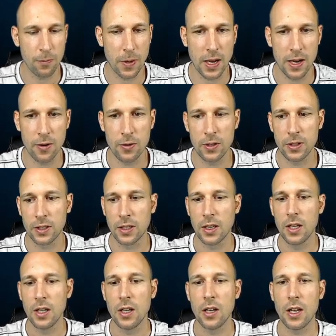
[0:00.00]
pirates
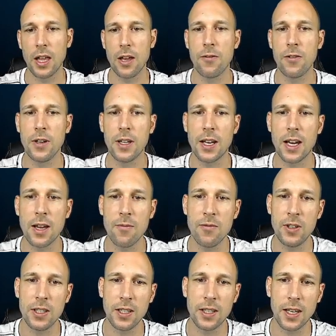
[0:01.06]
every time
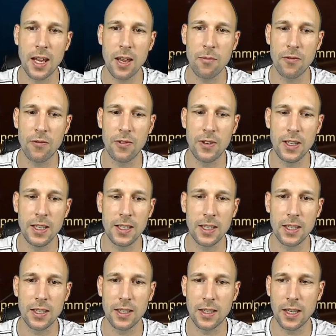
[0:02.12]
with the same fleet
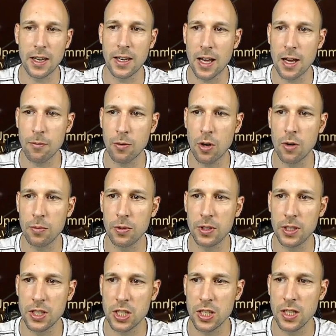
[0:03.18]
setup
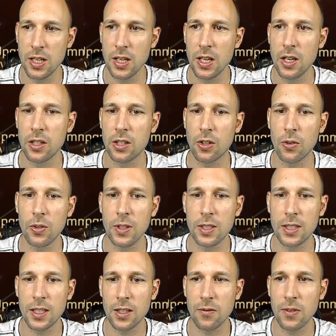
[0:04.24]
composition. The only
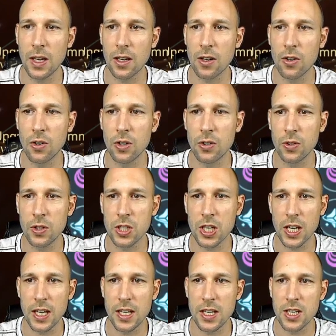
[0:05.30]
thing we are going to
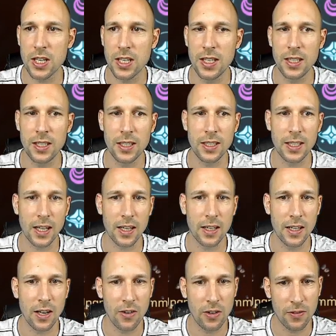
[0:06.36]
change is the
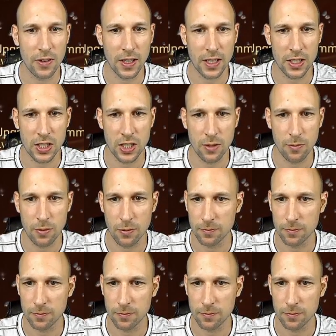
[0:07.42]
secondary flagship.